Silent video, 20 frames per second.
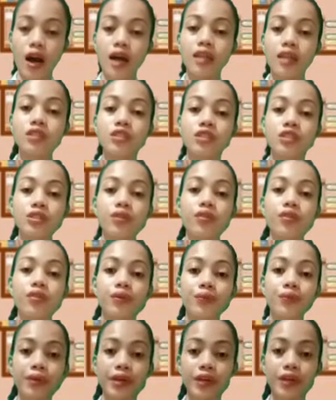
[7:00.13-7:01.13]
until
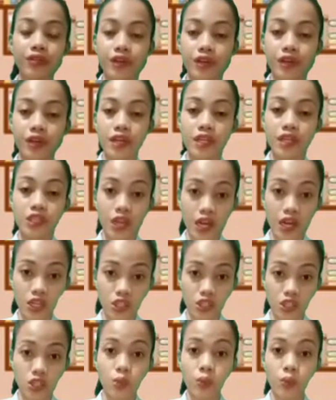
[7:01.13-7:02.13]
the reader
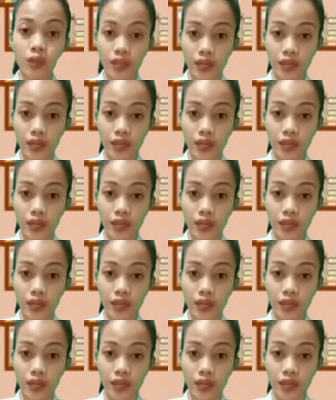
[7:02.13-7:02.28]
engages with